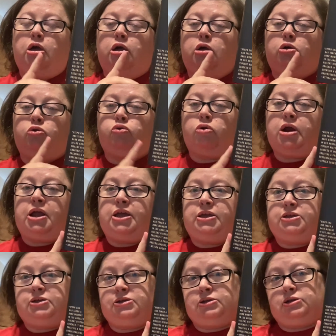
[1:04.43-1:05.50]

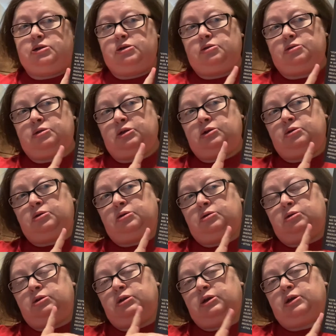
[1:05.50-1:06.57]
Grace, the
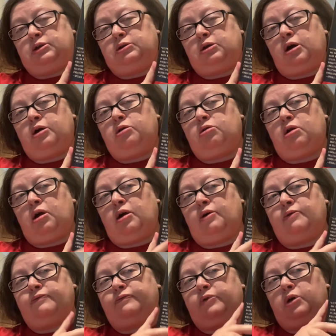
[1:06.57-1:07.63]
daughter
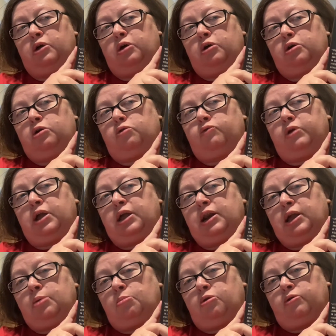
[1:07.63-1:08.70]
of Korean
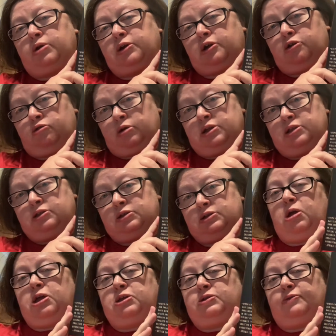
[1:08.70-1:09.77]
immigrants,
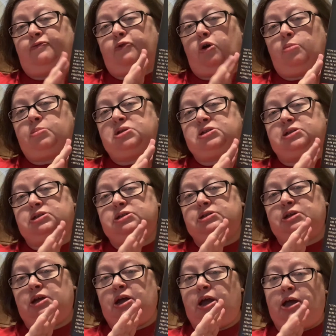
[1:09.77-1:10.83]
is a pharmacist
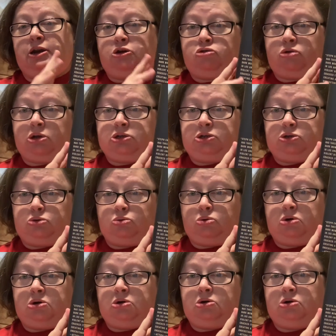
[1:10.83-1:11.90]
at a
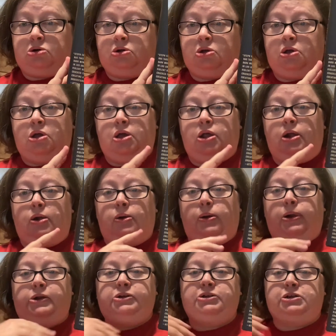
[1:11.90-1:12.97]
drugstore.
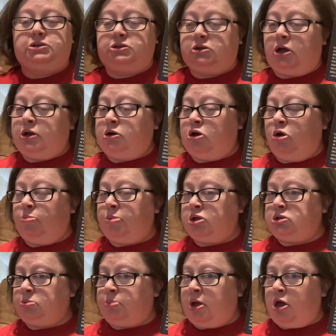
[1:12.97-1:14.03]
She does not know
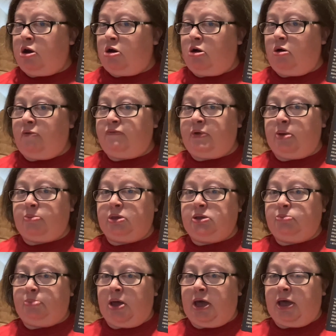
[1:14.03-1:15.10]
much about her family's
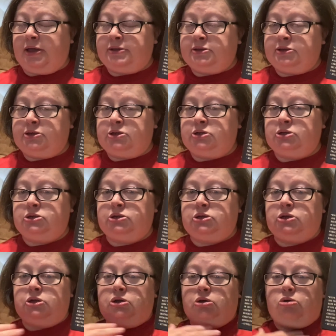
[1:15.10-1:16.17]
past
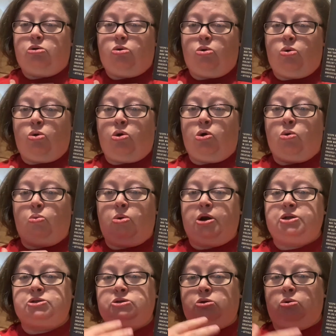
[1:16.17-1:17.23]
or what
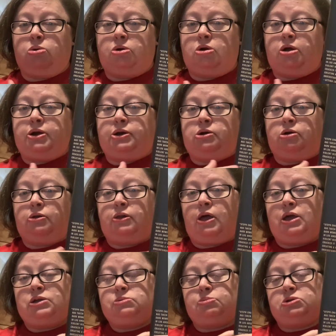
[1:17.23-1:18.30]
is going on in their
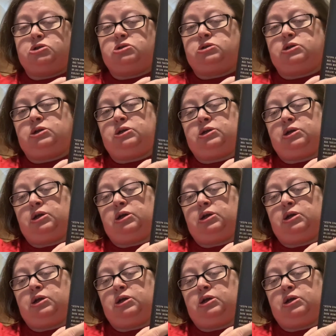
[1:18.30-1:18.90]
lives, but she